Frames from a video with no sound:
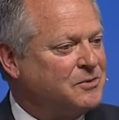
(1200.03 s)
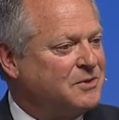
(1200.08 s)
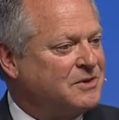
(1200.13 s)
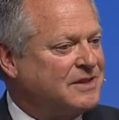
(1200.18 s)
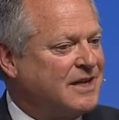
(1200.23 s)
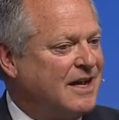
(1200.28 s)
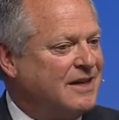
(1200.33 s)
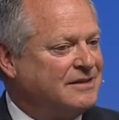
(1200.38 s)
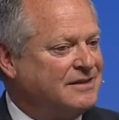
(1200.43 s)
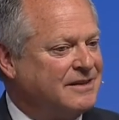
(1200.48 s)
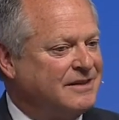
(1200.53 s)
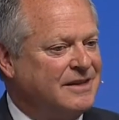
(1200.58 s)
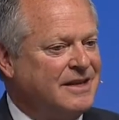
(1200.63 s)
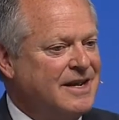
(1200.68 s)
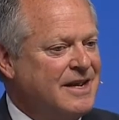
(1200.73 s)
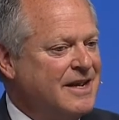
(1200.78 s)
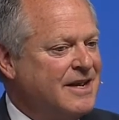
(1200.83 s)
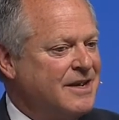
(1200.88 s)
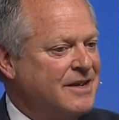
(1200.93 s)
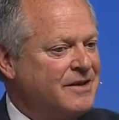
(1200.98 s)
Wisconsin.
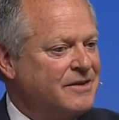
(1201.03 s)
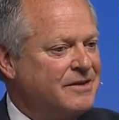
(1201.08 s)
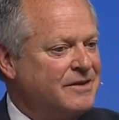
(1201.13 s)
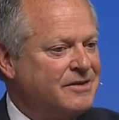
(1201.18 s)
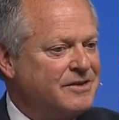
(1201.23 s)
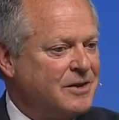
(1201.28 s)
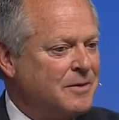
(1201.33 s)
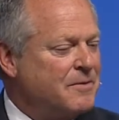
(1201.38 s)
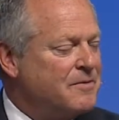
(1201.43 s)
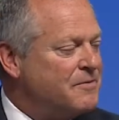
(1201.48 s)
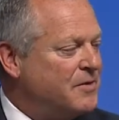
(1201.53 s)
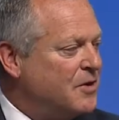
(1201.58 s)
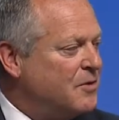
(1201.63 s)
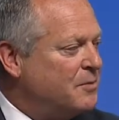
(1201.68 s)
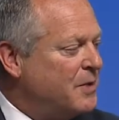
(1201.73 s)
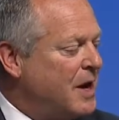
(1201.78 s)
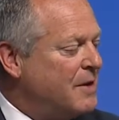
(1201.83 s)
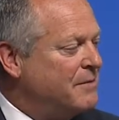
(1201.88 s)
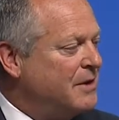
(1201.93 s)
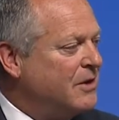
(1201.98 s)
Some of you
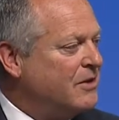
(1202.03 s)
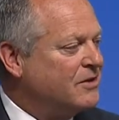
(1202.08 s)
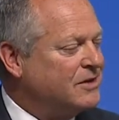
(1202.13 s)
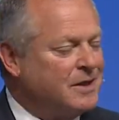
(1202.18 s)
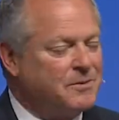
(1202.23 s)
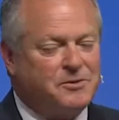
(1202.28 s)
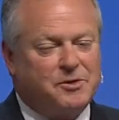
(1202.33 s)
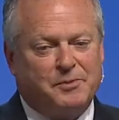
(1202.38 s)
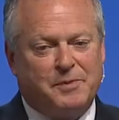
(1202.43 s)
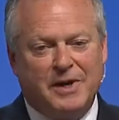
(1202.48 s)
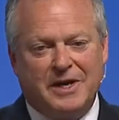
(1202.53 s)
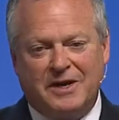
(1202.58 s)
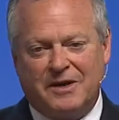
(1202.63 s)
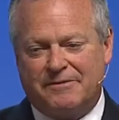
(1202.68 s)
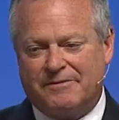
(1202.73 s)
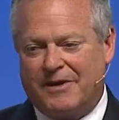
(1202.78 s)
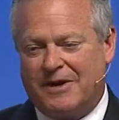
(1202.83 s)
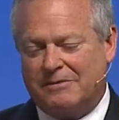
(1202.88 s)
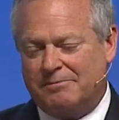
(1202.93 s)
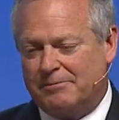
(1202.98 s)
probably heard them speak
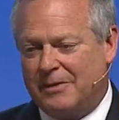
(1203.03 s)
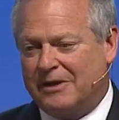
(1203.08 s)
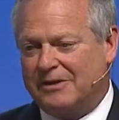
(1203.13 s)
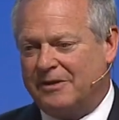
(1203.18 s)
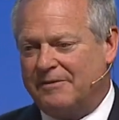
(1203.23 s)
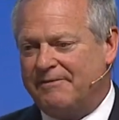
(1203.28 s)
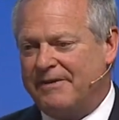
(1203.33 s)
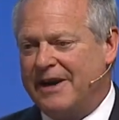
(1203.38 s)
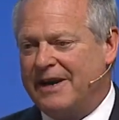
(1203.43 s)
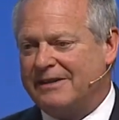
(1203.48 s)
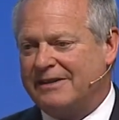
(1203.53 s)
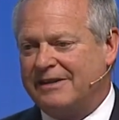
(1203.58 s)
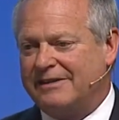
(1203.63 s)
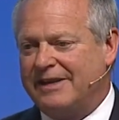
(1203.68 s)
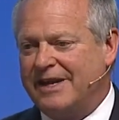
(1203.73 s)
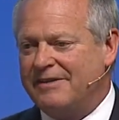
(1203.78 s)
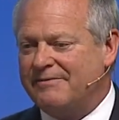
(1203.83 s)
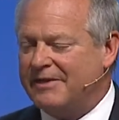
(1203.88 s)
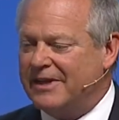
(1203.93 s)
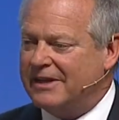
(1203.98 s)
about the fact that
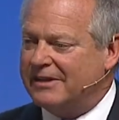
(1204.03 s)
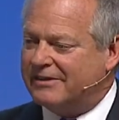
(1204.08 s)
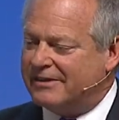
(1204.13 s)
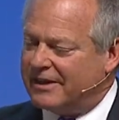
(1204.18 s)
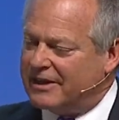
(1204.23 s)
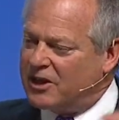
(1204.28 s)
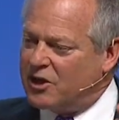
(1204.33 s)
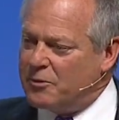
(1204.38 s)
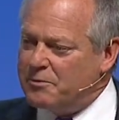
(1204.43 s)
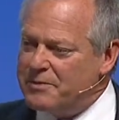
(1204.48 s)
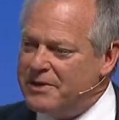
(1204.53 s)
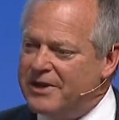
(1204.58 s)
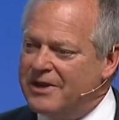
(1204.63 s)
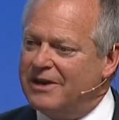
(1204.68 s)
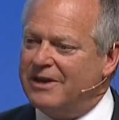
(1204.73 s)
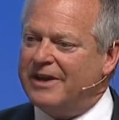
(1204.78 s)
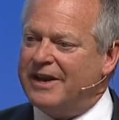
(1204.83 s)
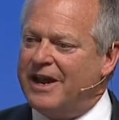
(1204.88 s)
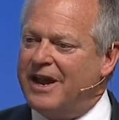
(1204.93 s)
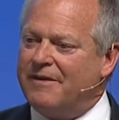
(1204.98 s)
it's a
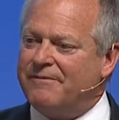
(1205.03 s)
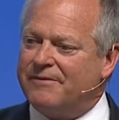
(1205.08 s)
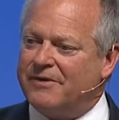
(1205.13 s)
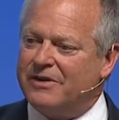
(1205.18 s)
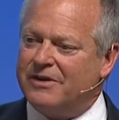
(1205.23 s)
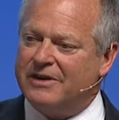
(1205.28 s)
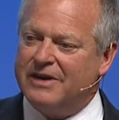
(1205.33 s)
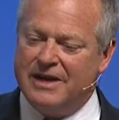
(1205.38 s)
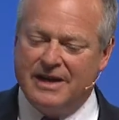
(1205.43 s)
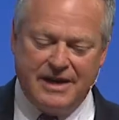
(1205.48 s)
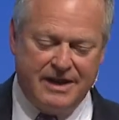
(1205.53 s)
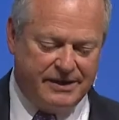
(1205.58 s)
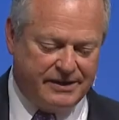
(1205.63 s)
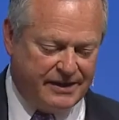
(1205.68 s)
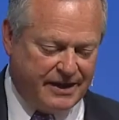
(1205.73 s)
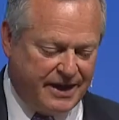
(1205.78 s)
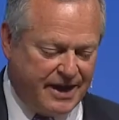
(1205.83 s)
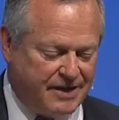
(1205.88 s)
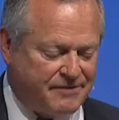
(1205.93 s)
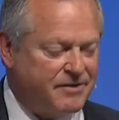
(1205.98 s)
community effort
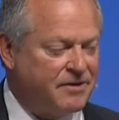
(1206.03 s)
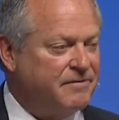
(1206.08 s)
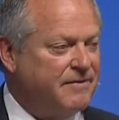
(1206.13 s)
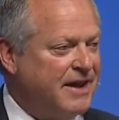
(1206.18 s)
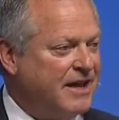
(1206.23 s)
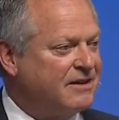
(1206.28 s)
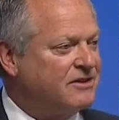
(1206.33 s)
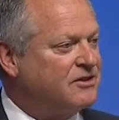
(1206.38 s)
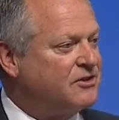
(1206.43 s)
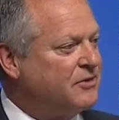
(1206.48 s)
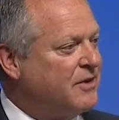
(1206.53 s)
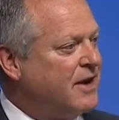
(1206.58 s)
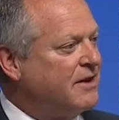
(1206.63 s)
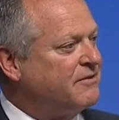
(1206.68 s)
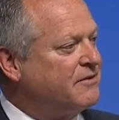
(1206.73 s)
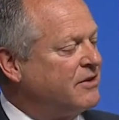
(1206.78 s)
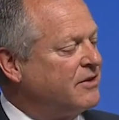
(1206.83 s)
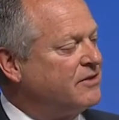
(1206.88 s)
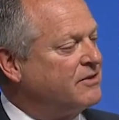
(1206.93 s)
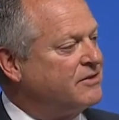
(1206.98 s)
to have advanced
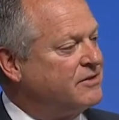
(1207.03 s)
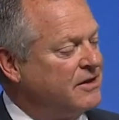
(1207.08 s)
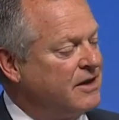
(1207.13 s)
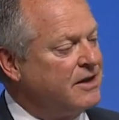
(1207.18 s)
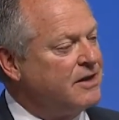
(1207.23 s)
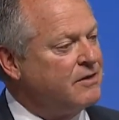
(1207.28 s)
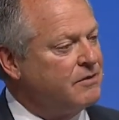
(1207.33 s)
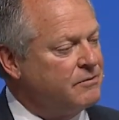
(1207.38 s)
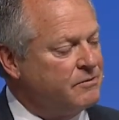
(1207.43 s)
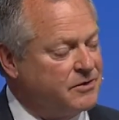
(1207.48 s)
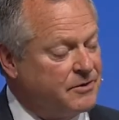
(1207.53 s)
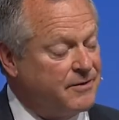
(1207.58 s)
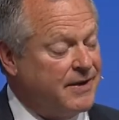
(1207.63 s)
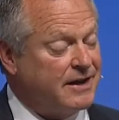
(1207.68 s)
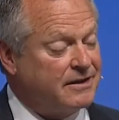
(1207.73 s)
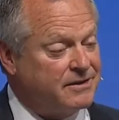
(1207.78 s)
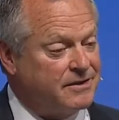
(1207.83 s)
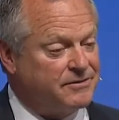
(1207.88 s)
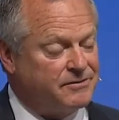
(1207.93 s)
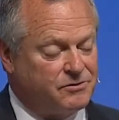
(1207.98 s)
directives
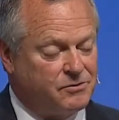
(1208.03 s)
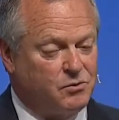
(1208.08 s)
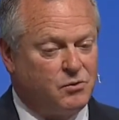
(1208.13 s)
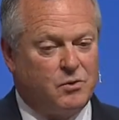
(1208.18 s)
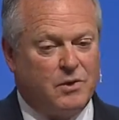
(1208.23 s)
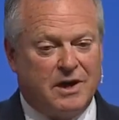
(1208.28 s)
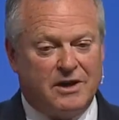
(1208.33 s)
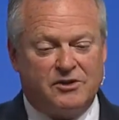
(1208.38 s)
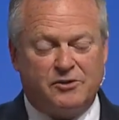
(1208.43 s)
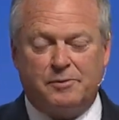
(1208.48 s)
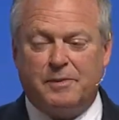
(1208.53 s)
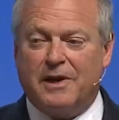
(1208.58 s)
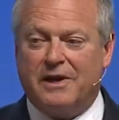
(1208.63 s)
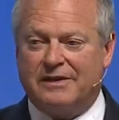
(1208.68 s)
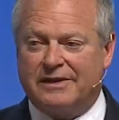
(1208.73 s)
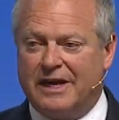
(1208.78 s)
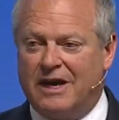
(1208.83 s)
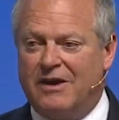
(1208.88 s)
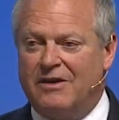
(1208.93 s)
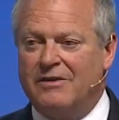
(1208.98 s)
well
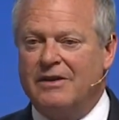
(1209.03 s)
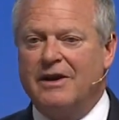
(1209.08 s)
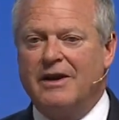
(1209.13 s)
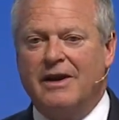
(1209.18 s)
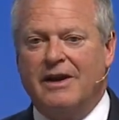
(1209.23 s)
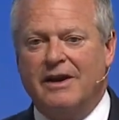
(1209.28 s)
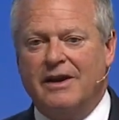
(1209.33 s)
spelled out